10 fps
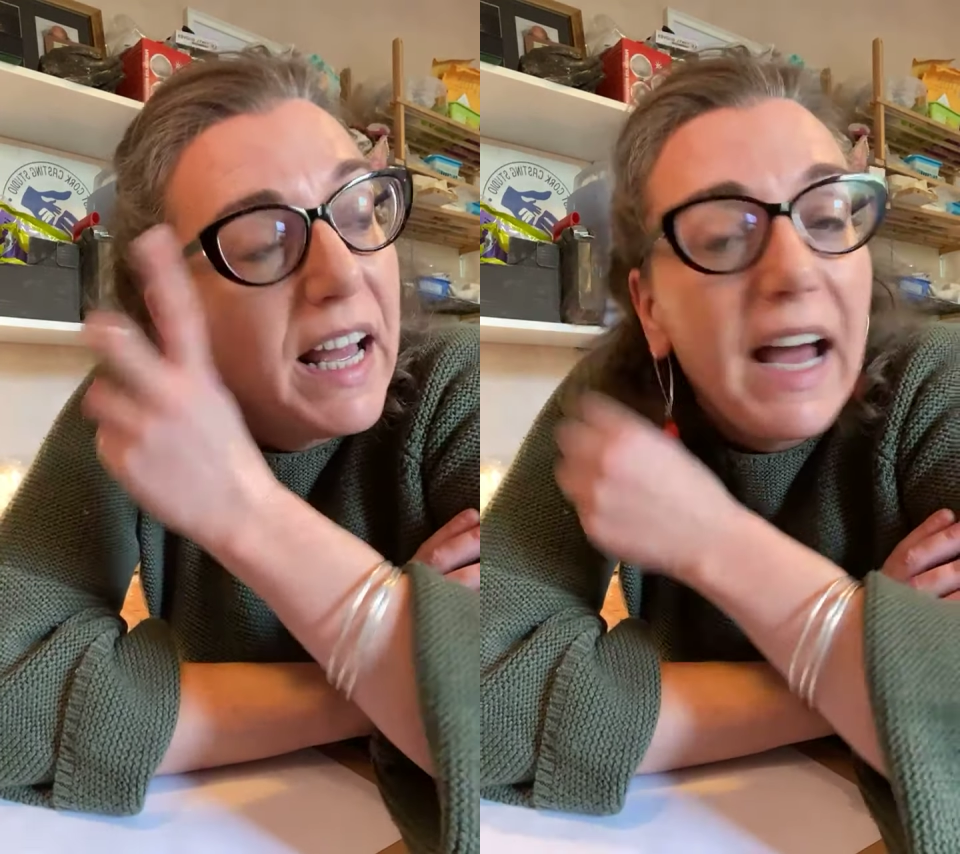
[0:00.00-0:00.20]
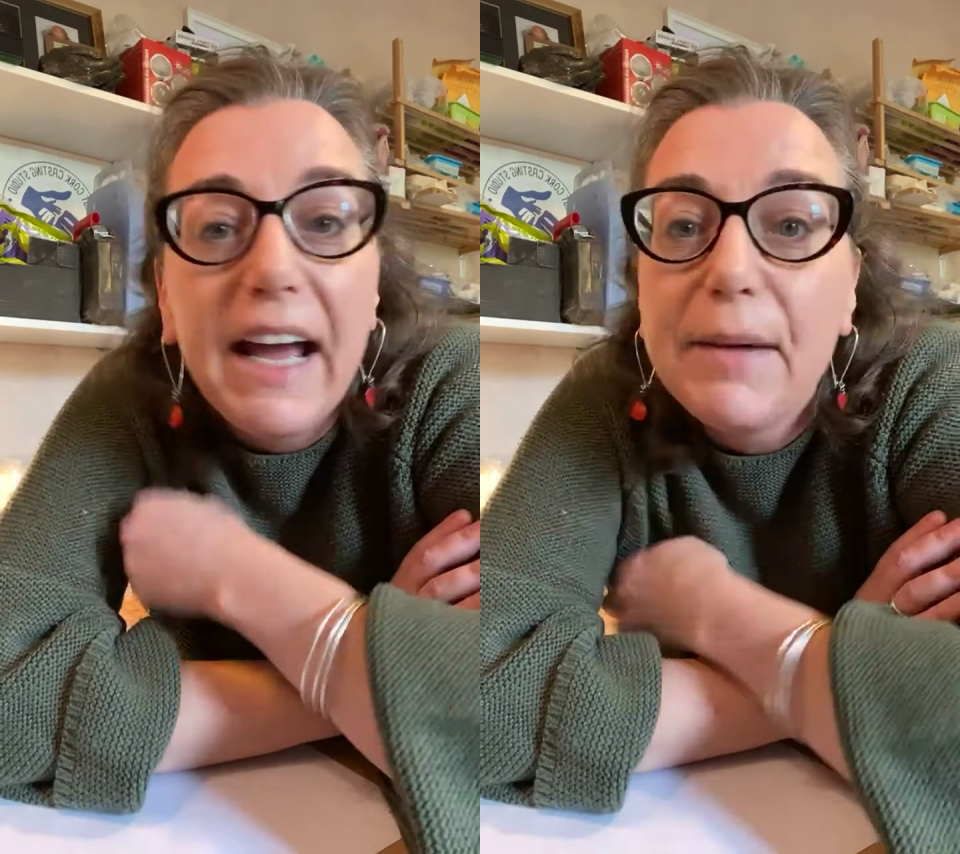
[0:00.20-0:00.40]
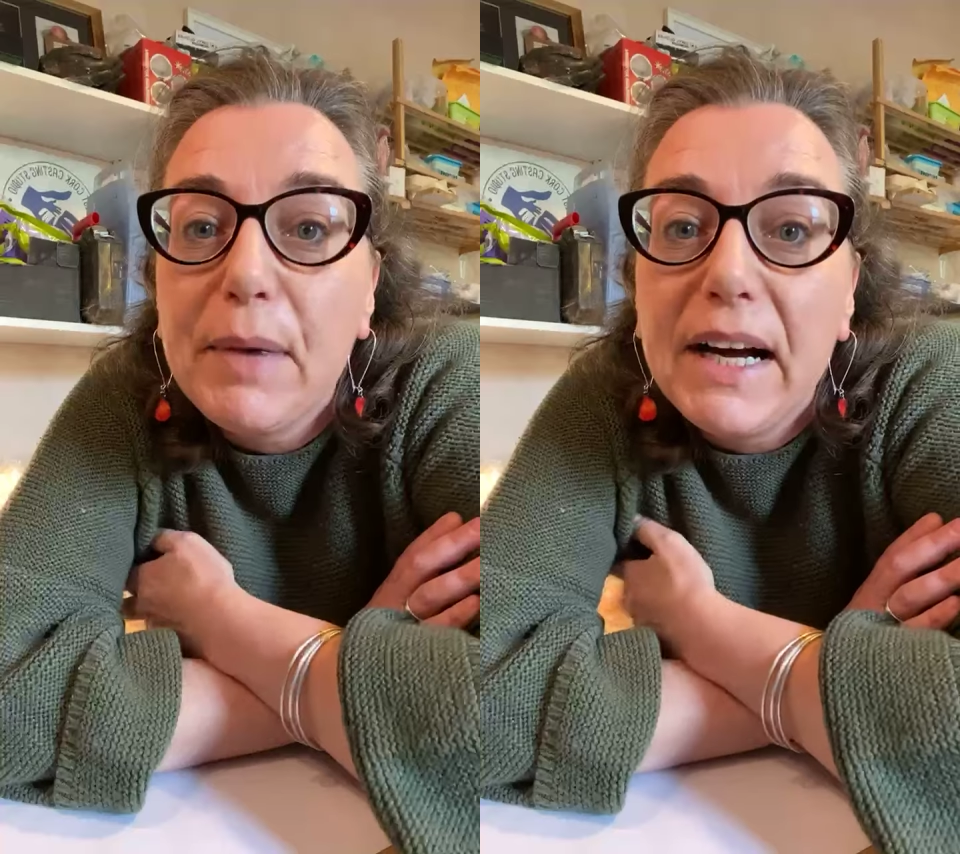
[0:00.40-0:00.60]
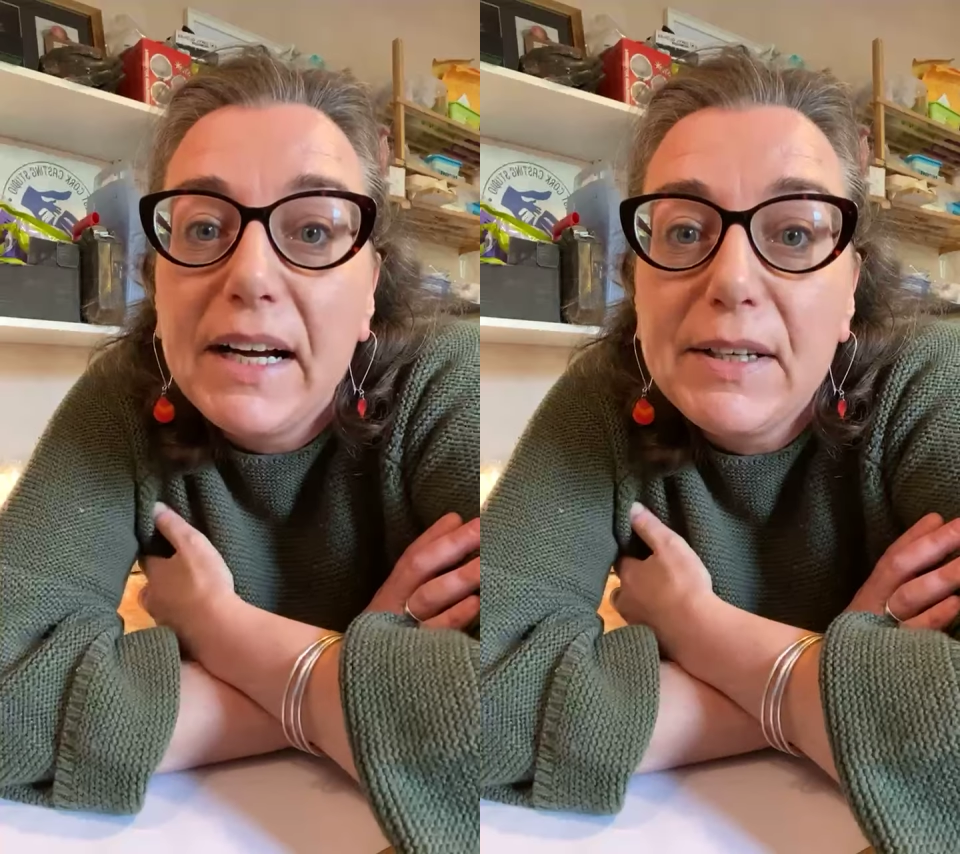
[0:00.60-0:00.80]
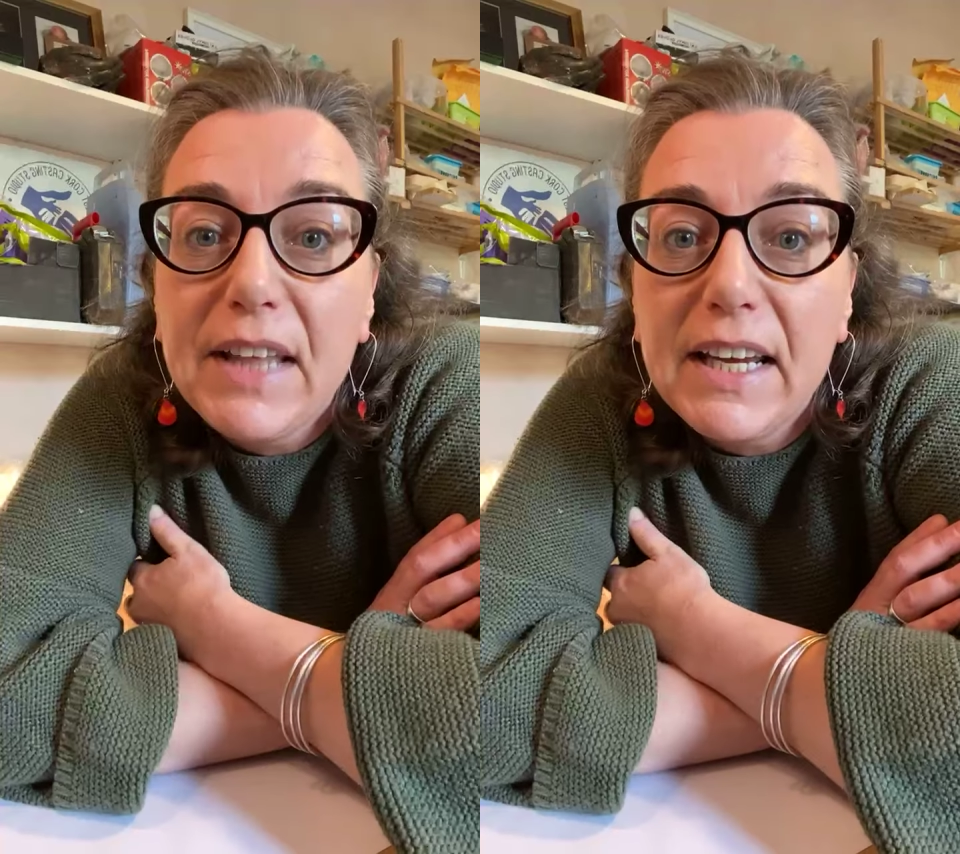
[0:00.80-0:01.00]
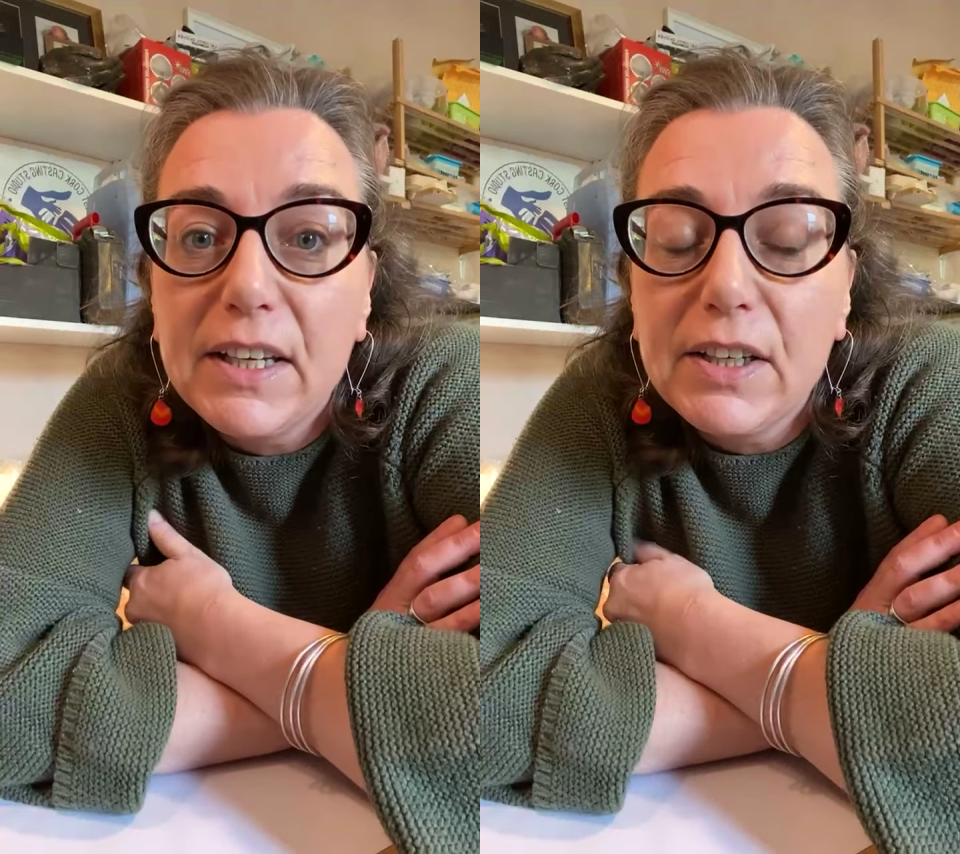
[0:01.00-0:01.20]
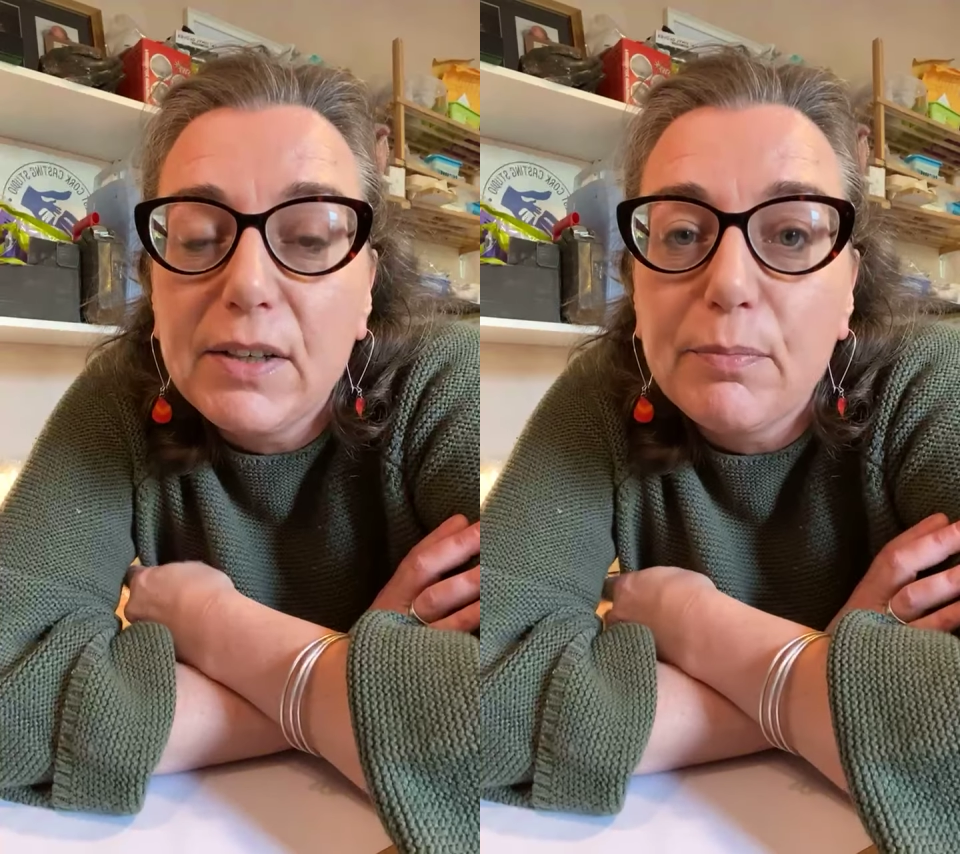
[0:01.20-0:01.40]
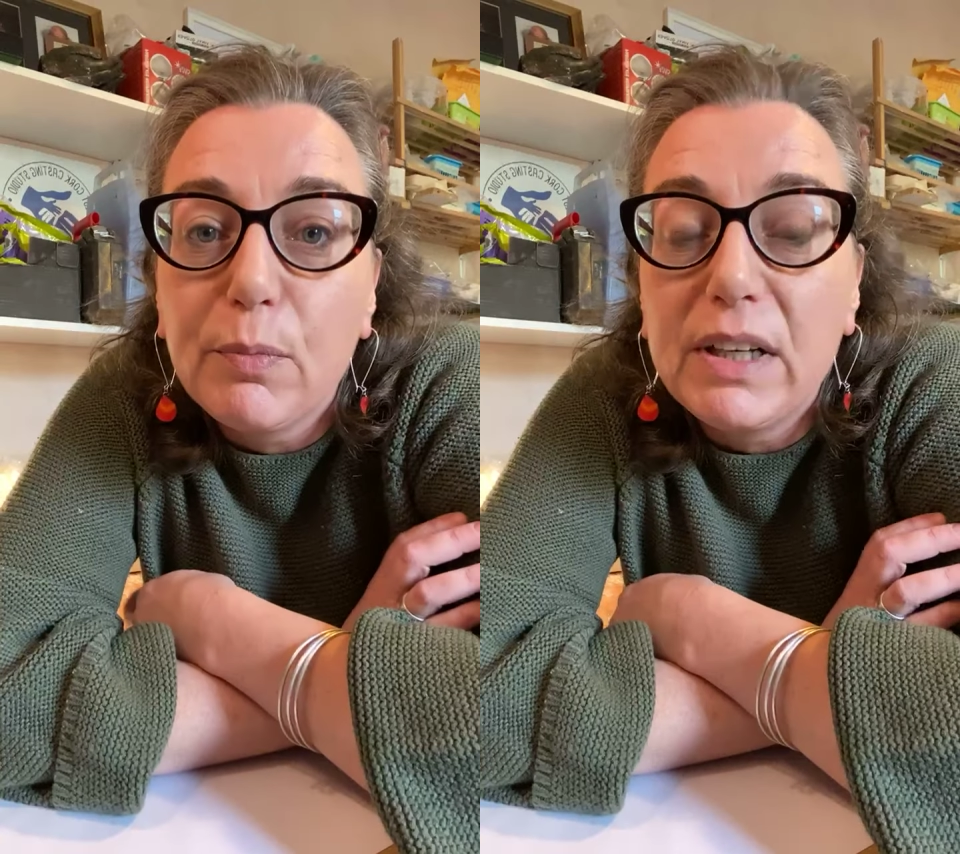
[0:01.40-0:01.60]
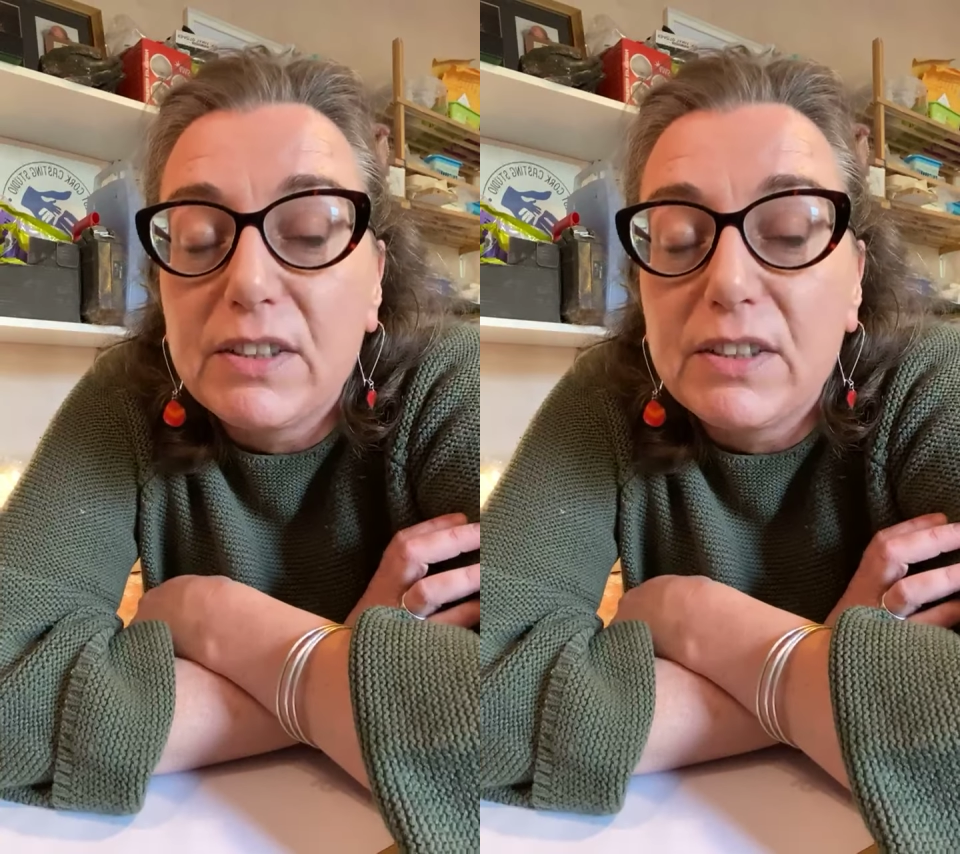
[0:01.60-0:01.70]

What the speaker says: I think, well,